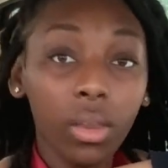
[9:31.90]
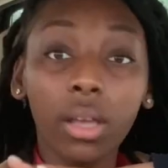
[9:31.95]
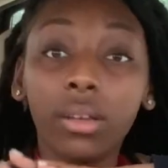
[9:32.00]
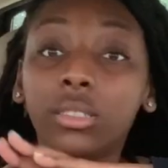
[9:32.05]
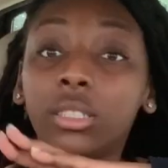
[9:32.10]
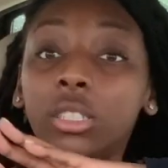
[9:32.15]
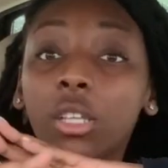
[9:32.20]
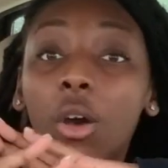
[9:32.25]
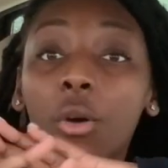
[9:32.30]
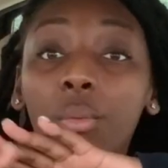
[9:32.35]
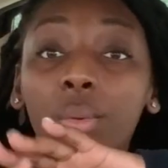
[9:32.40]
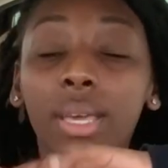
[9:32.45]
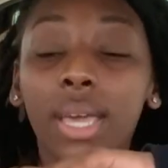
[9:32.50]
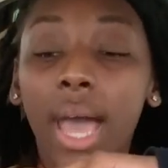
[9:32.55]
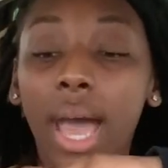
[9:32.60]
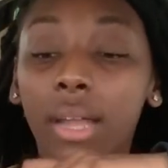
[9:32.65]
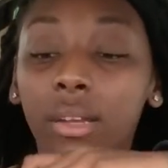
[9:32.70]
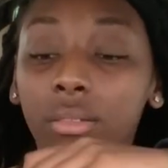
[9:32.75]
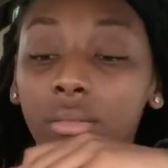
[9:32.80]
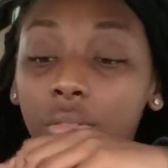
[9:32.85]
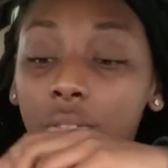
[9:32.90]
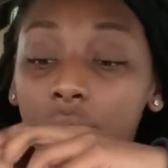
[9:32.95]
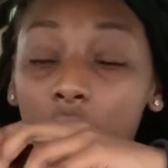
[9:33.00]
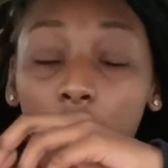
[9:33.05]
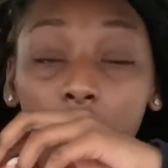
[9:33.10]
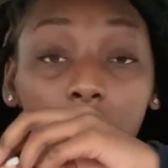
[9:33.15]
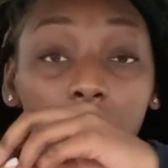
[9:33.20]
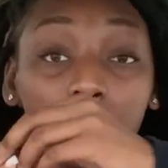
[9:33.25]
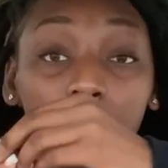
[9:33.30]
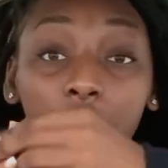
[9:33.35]
So we got, you
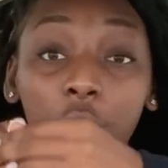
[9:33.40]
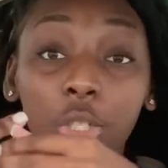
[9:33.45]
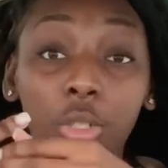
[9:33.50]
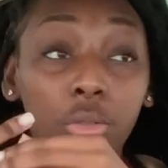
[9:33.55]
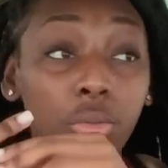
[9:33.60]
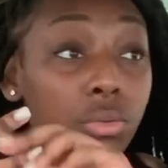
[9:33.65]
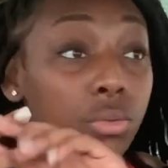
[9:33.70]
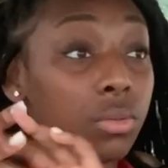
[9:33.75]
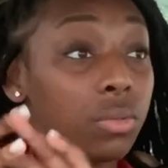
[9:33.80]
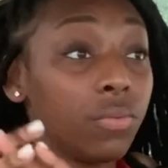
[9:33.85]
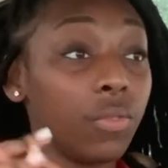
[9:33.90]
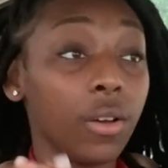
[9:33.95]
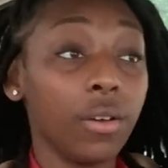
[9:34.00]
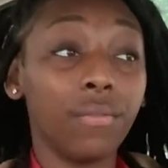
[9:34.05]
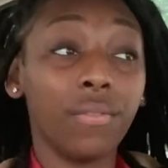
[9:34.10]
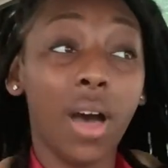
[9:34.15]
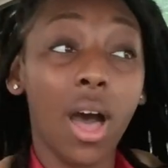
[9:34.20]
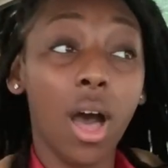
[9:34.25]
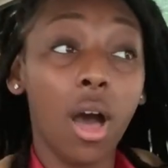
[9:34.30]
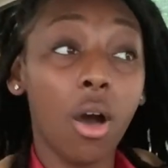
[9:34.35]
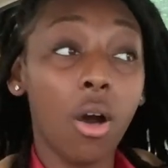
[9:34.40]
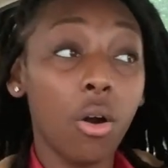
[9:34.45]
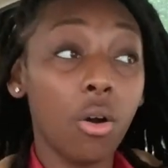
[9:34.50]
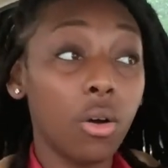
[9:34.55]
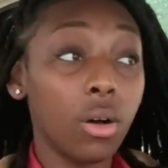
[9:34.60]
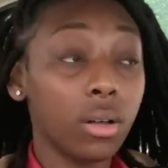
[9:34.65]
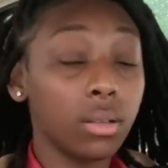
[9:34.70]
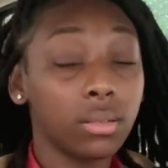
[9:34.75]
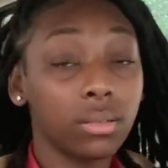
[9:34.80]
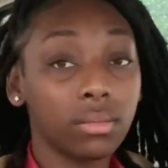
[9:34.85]
know, some shoes for
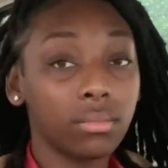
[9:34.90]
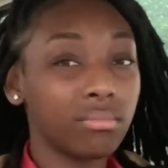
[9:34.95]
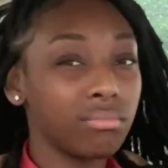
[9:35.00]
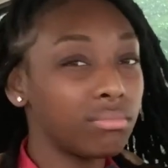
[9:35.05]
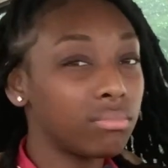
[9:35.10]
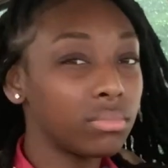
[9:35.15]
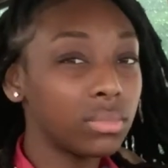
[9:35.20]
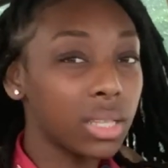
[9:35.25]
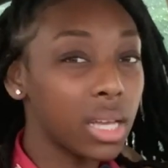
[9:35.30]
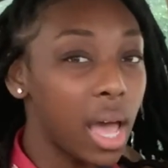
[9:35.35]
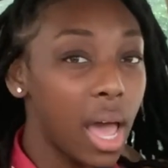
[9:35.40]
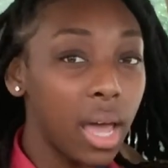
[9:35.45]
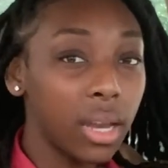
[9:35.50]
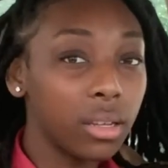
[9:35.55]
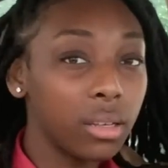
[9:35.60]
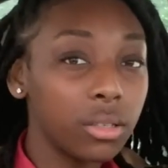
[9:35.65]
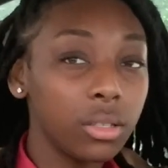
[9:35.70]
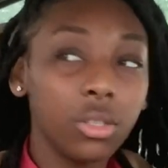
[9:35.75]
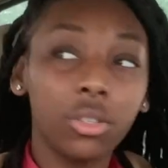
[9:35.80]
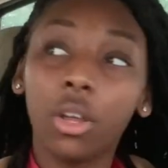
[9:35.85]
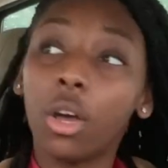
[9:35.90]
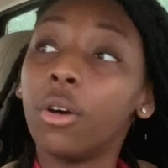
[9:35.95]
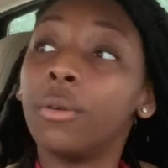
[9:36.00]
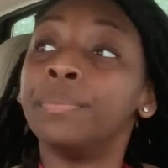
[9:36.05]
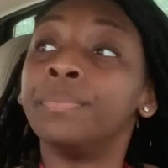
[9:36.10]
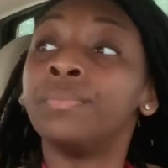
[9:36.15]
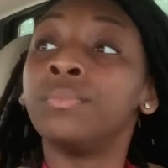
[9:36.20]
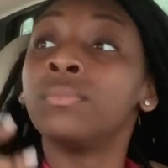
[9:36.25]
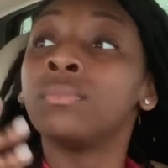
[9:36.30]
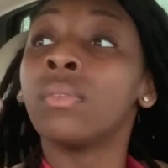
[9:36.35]
fall, kind of, you know,
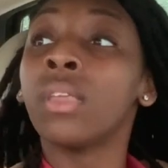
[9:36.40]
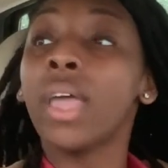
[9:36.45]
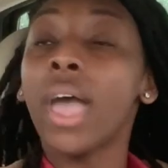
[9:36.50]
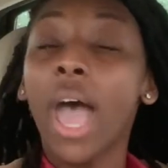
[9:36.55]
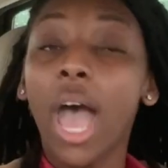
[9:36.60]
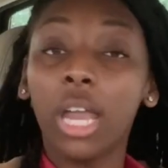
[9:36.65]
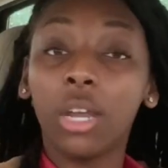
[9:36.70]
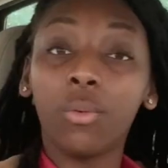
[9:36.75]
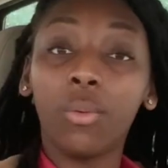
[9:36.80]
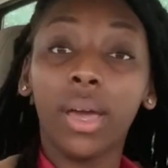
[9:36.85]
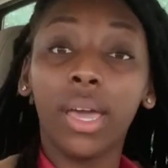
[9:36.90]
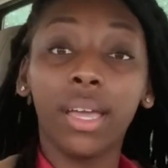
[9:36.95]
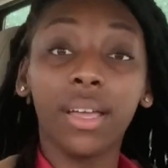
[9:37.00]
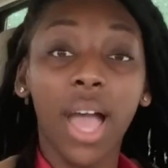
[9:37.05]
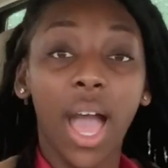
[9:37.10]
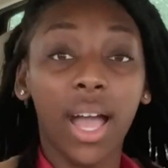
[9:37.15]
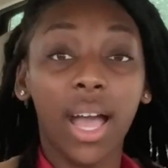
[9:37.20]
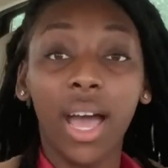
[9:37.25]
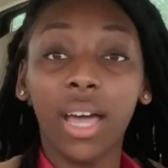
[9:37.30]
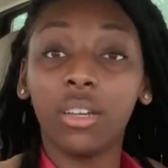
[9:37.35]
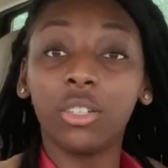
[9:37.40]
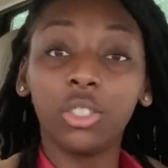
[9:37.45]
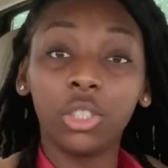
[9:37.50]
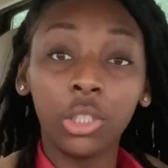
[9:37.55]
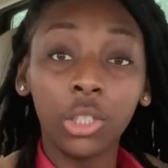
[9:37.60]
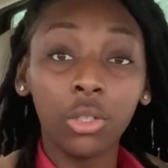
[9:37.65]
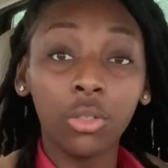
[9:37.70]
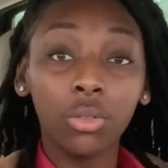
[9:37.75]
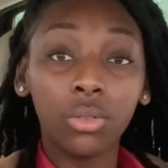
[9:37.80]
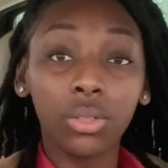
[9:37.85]
out the way. I got the
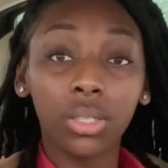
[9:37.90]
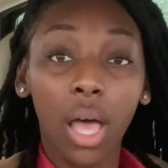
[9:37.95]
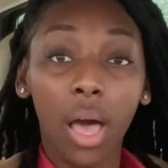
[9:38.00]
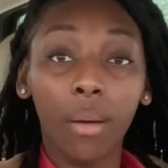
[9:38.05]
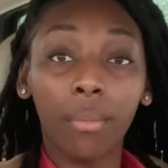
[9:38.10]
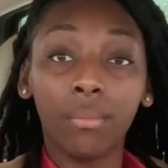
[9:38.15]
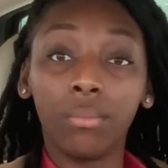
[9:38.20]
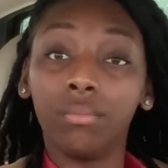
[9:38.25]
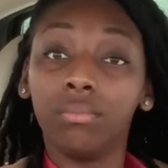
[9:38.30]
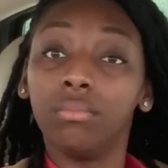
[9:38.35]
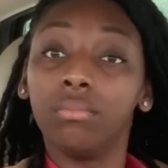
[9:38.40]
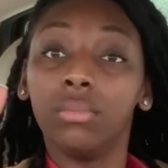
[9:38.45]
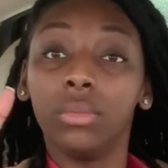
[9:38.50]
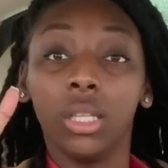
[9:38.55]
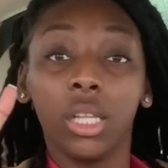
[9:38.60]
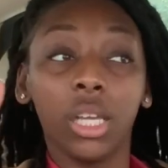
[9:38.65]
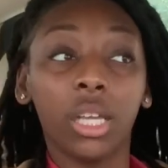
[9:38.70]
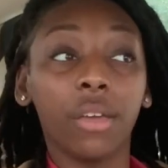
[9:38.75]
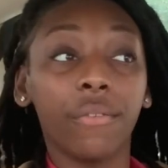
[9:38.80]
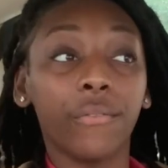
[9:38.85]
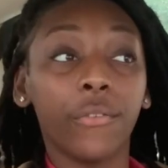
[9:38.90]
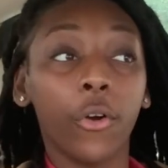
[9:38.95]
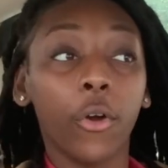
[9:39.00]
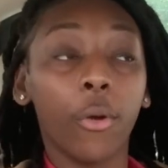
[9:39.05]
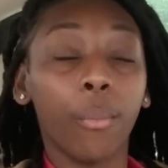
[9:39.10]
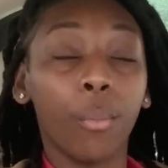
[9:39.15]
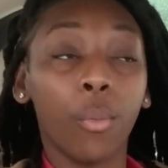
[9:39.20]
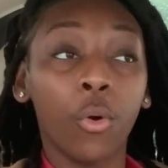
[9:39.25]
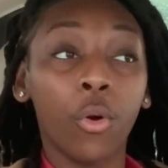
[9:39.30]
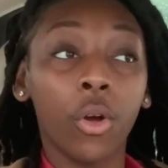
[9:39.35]
shoes. I'm looking for
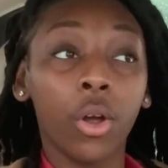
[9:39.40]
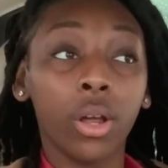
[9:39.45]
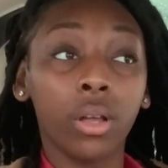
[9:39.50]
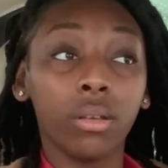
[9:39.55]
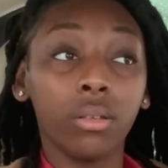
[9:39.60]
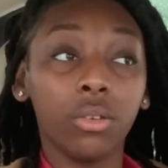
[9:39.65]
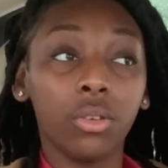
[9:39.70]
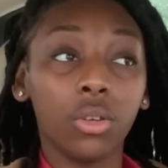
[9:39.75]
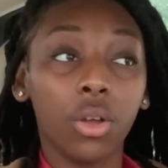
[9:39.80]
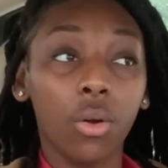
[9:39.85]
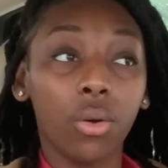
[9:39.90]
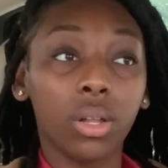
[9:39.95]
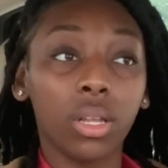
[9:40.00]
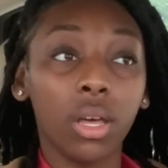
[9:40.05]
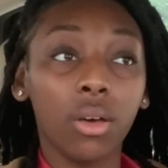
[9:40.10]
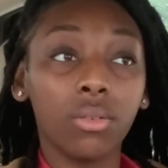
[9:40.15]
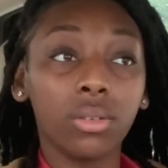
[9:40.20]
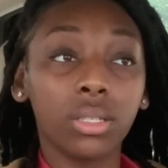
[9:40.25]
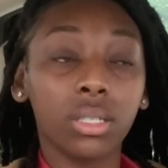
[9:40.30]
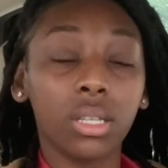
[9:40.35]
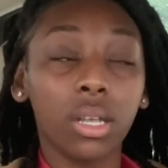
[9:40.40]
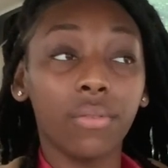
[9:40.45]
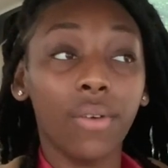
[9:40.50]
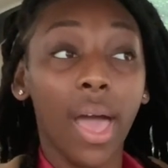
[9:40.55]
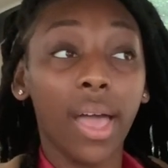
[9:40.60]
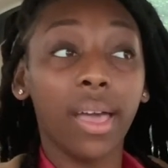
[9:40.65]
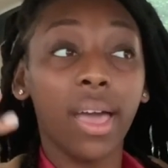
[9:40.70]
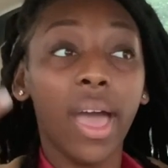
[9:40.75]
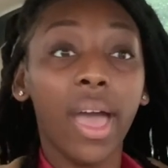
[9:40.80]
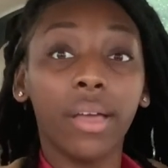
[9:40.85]
more, you know, clothes and stuff.
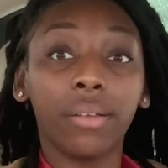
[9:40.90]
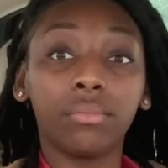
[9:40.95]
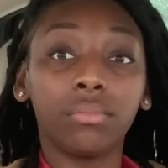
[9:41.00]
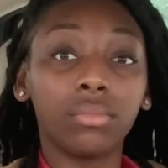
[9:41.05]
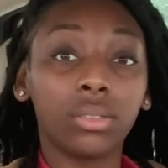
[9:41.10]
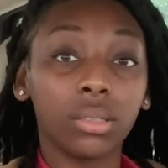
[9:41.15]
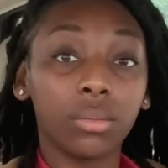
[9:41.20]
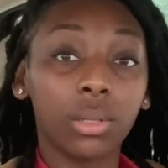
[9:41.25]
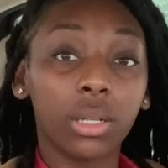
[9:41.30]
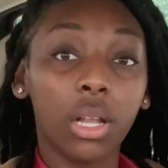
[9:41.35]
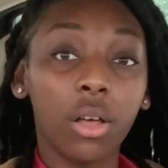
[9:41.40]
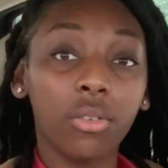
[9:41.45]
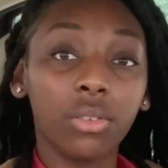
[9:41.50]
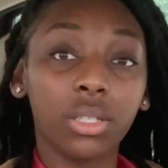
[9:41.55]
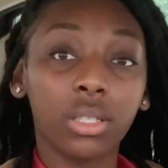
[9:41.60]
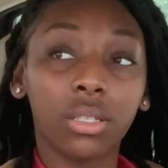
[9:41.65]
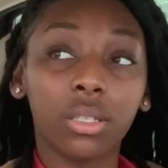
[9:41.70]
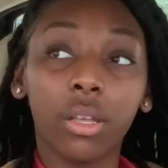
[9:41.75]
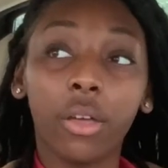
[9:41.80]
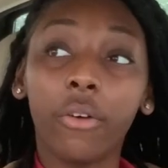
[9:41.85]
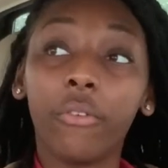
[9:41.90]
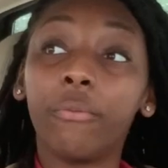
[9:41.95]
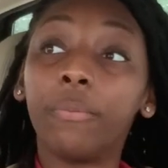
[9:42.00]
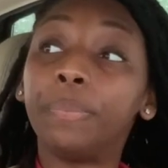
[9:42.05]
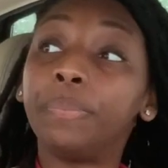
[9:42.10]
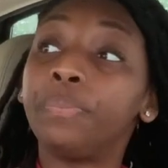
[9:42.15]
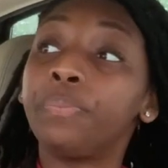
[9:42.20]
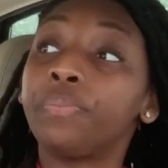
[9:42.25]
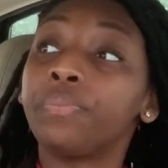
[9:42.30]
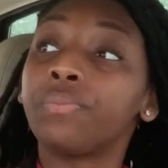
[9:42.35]
I got some clothes and stuff
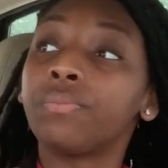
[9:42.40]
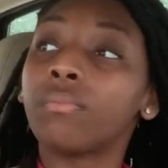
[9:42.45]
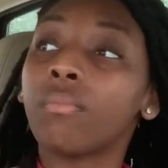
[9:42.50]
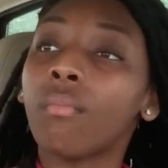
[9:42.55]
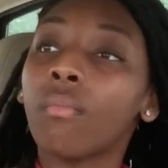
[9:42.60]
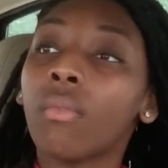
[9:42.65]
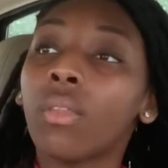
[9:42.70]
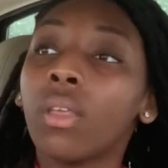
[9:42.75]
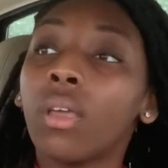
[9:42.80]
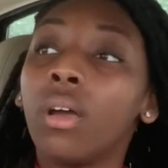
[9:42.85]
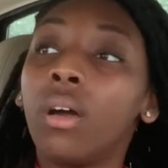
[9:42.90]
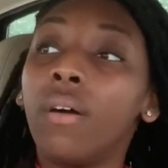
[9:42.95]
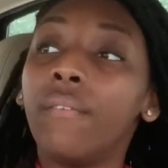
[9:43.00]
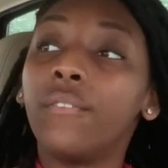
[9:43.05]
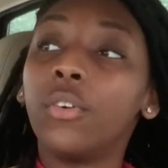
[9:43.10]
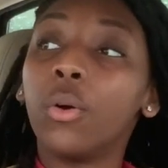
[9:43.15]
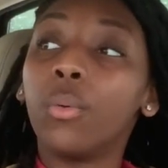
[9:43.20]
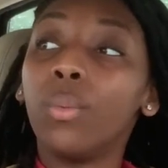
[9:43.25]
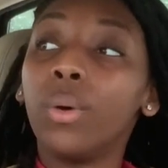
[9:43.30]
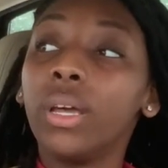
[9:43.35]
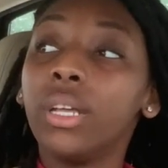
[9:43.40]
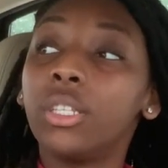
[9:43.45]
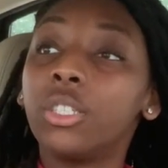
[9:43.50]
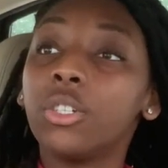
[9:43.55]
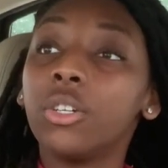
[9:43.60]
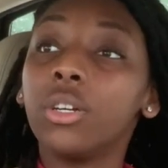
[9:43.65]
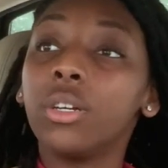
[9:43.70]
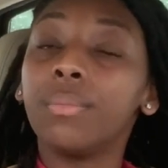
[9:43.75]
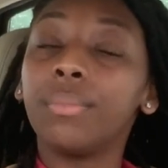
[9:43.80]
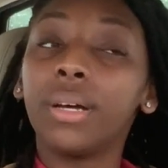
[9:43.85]
for
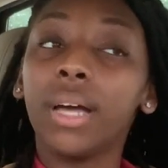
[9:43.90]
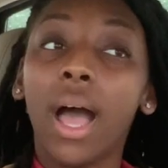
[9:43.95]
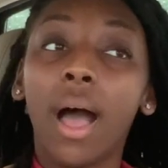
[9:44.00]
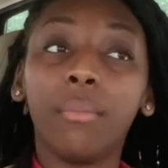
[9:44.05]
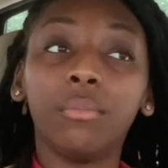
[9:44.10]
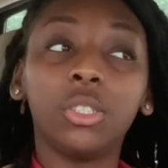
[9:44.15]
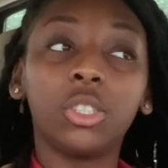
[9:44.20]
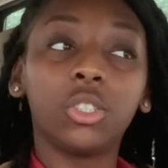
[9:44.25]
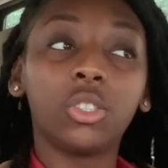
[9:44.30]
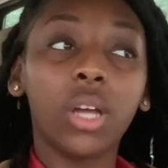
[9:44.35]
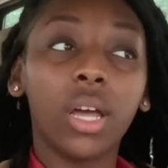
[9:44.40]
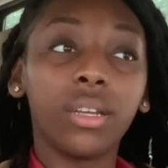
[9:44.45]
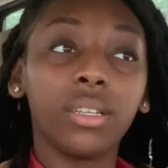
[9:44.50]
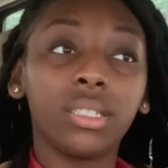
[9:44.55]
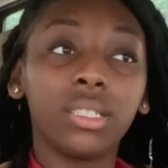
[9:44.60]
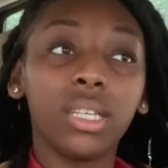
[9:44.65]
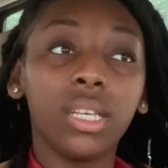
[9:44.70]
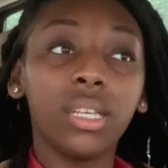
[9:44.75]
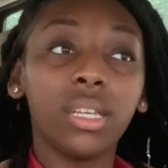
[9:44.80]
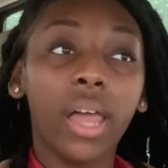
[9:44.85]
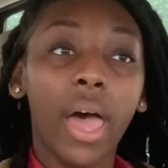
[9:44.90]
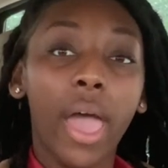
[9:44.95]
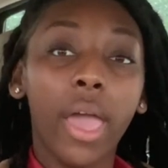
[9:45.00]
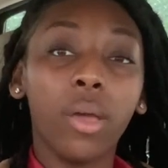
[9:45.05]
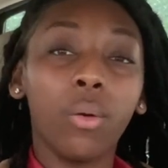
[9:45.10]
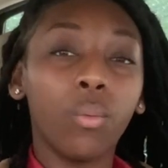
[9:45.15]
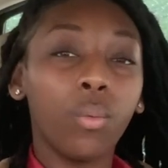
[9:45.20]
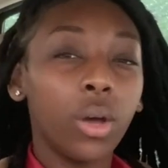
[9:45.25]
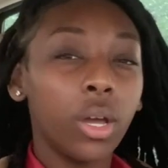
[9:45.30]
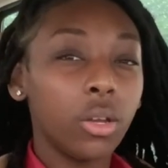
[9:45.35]
winter, but I'm just trying to see like
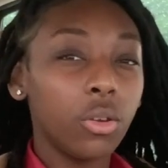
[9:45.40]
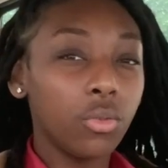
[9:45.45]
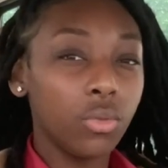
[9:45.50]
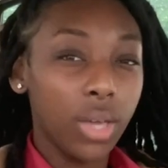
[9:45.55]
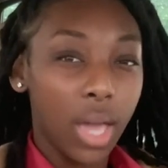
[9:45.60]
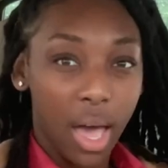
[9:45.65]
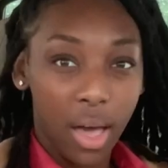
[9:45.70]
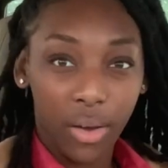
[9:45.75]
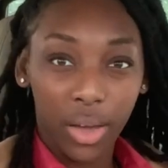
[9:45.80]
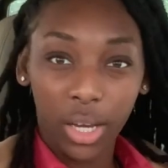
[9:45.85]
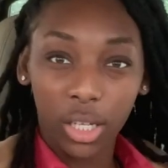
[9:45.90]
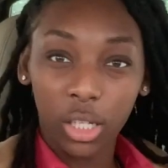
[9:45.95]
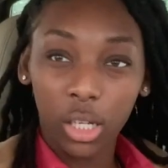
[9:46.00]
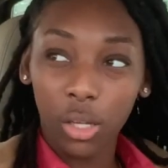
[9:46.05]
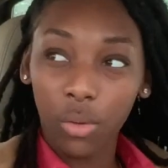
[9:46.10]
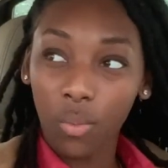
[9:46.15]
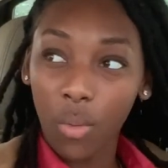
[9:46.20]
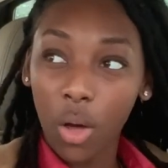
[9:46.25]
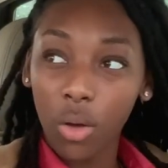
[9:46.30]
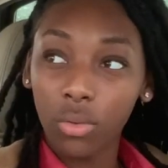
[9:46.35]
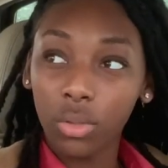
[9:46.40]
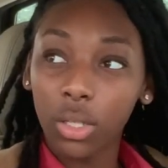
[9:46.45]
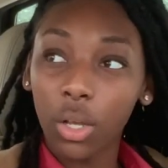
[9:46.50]
what do y'all actually want.